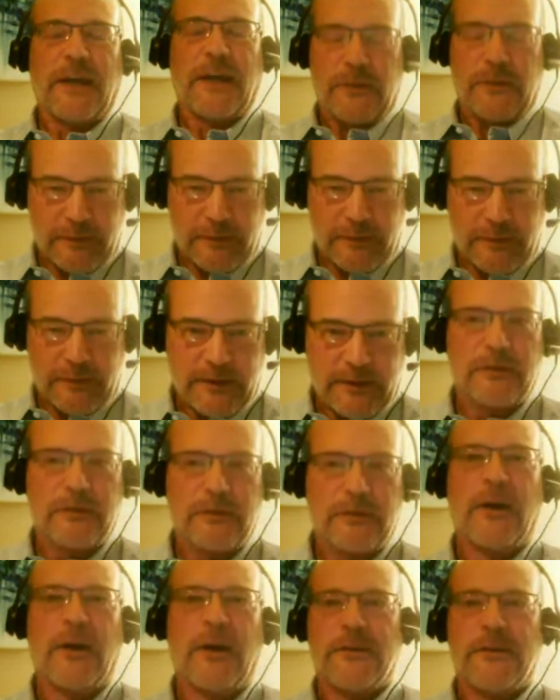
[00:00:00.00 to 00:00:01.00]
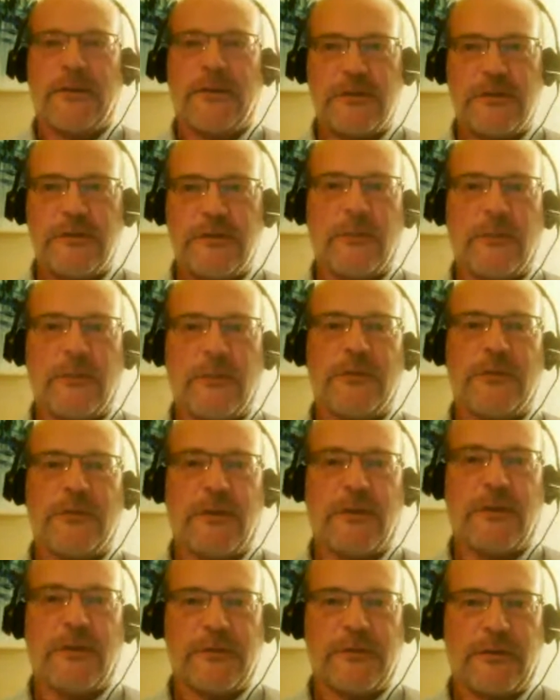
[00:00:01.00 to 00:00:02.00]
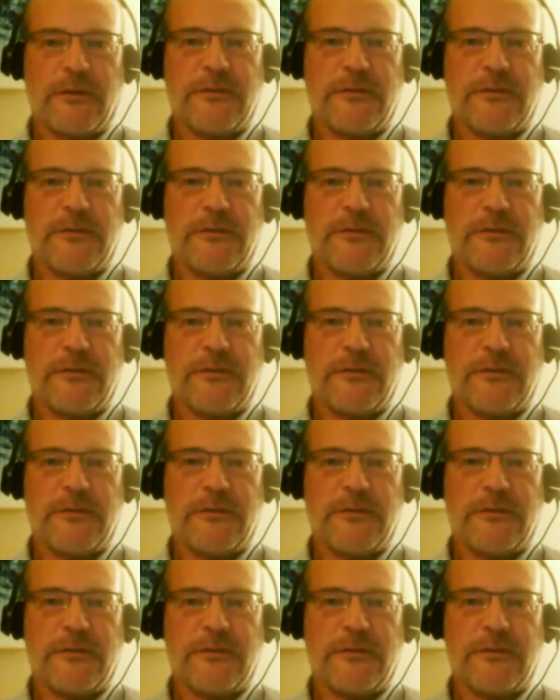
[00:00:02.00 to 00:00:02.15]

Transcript: end of right, December 2013.